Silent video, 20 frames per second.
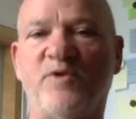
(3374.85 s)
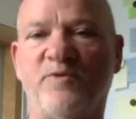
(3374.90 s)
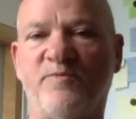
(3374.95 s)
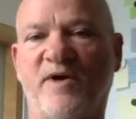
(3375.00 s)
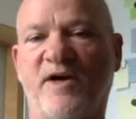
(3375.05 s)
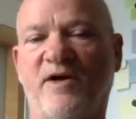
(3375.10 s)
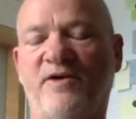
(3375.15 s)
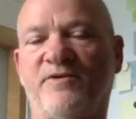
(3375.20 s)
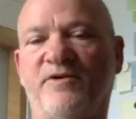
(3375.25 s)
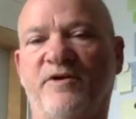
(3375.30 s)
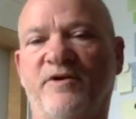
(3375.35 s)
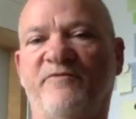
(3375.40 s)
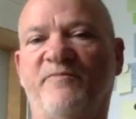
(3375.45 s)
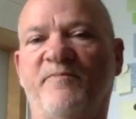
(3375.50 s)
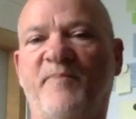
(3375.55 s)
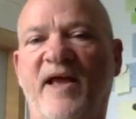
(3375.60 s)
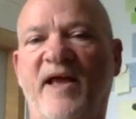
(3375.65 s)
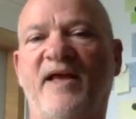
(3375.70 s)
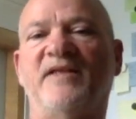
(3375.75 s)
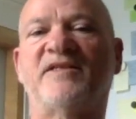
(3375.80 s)
amount of
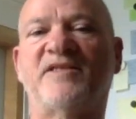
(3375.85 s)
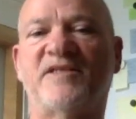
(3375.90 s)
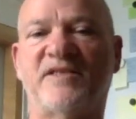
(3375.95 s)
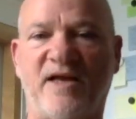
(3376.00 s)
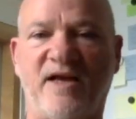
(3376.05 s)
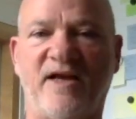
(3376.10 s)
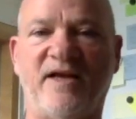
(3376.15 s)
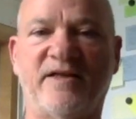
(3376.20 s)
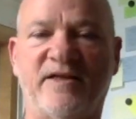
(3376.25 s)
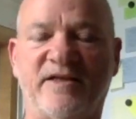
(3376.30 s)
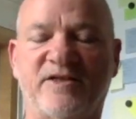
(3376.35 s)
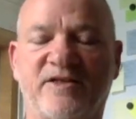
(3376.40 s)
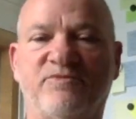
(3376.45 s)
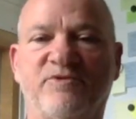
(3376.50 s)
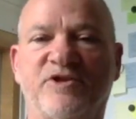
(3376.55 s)
bad science,